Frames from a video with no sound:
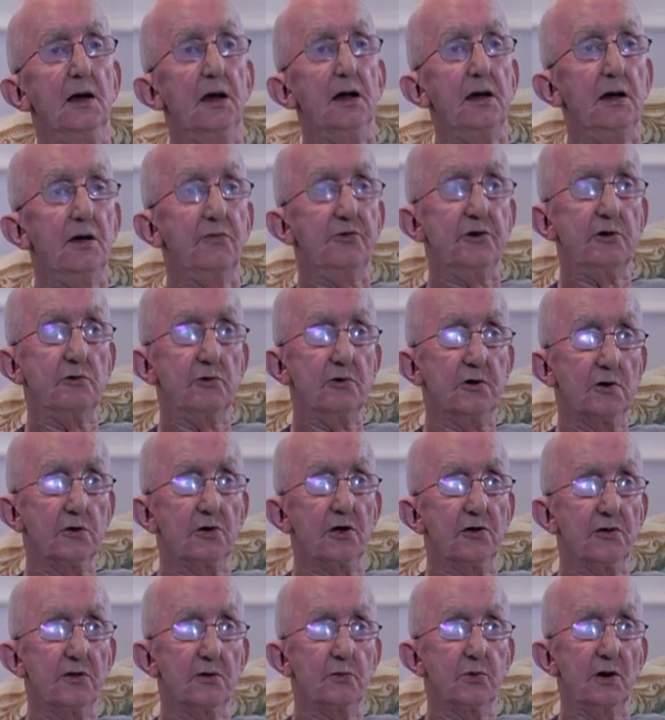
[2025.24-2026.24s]
If you look
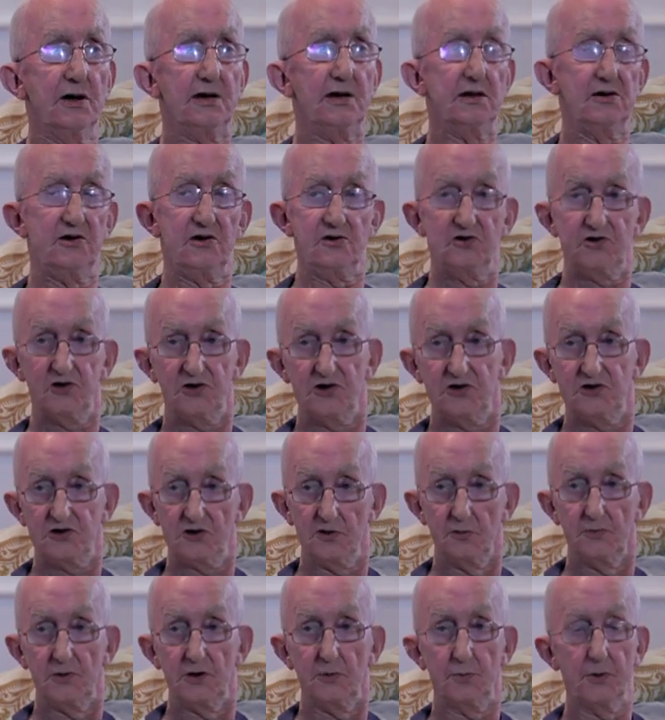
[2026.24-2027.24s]
at the way the
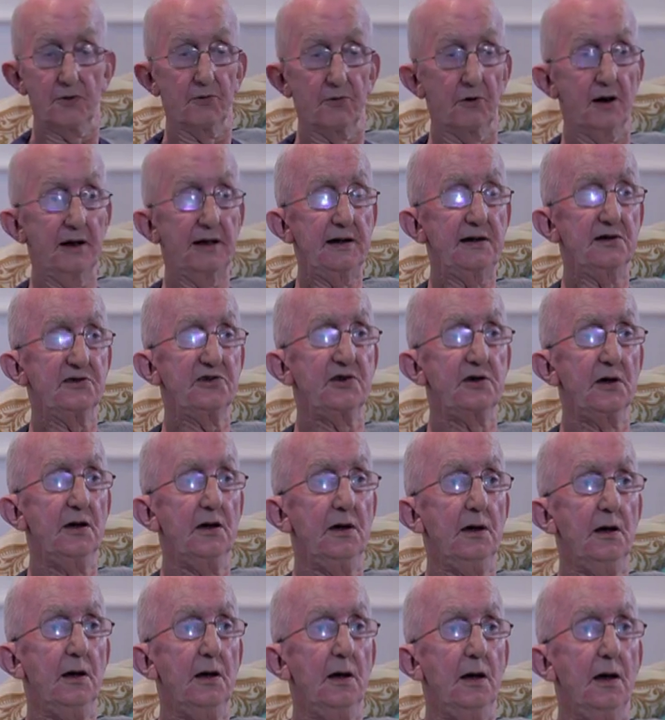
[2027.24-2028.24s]
system operates,
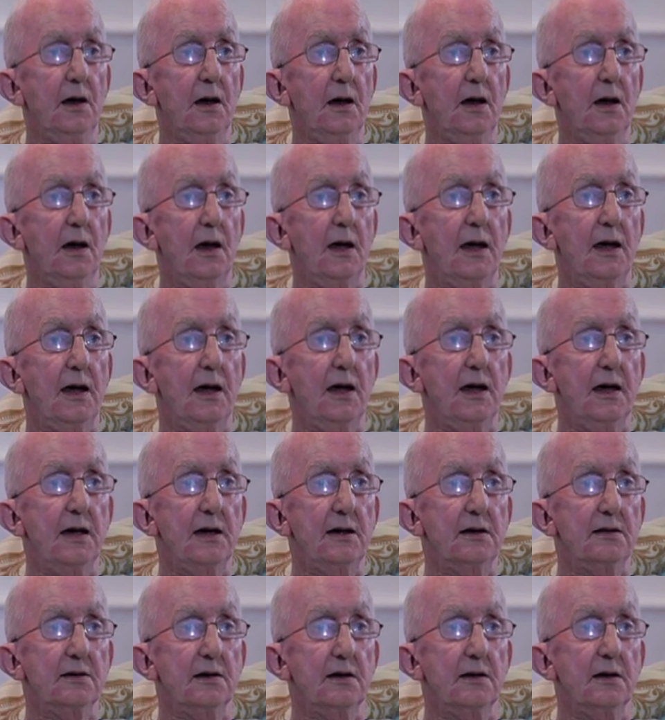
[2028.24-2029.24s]

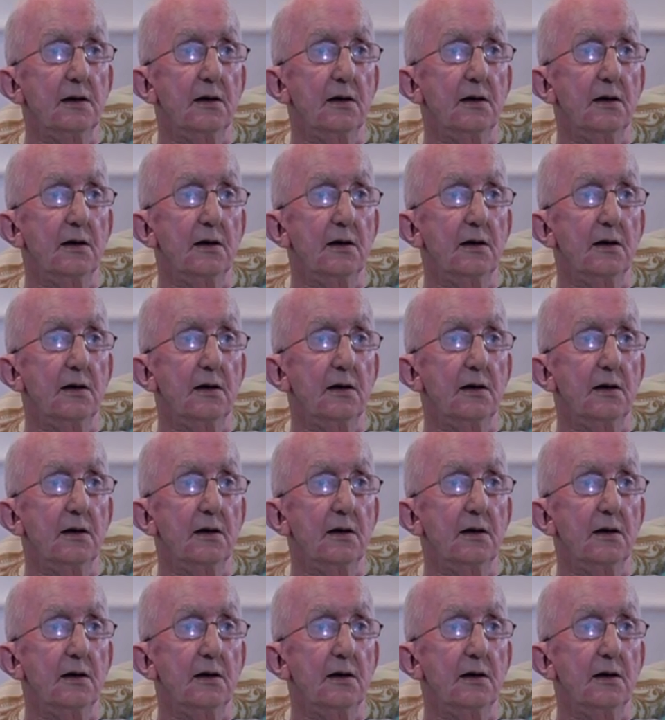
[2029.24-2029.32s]
it